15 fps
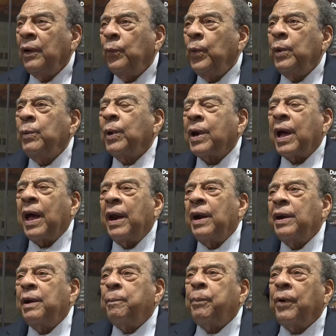we were kind
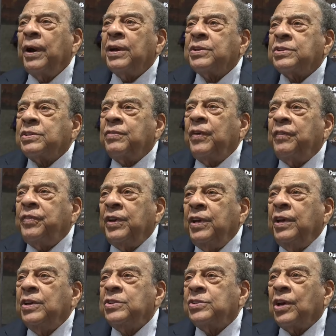of depressed 50
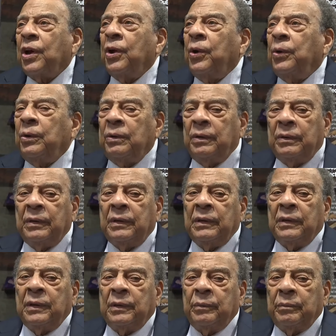years ago
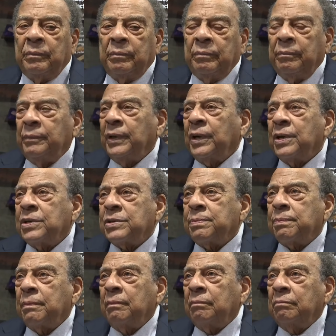because
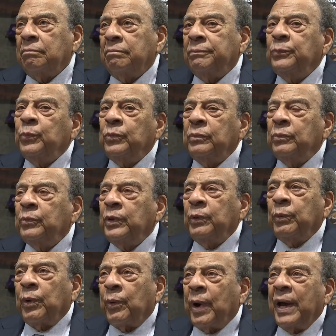
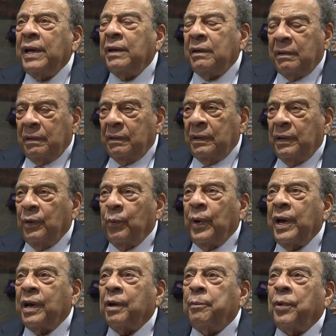we were right in the
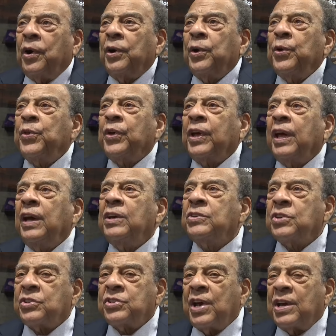wake of Martin Luther
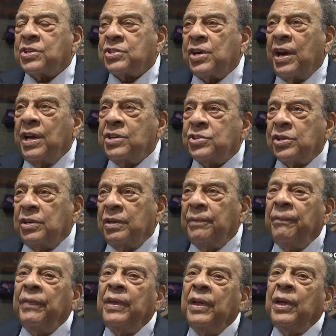King's
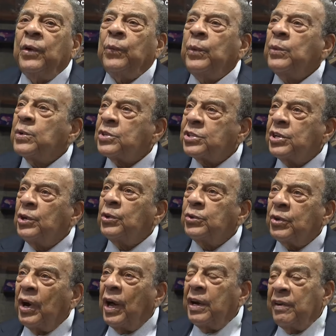assassination. We were still
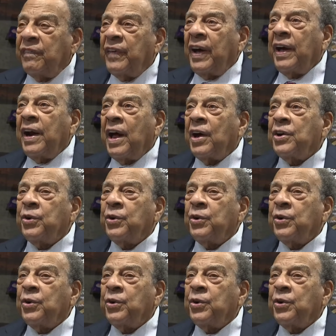trying to find our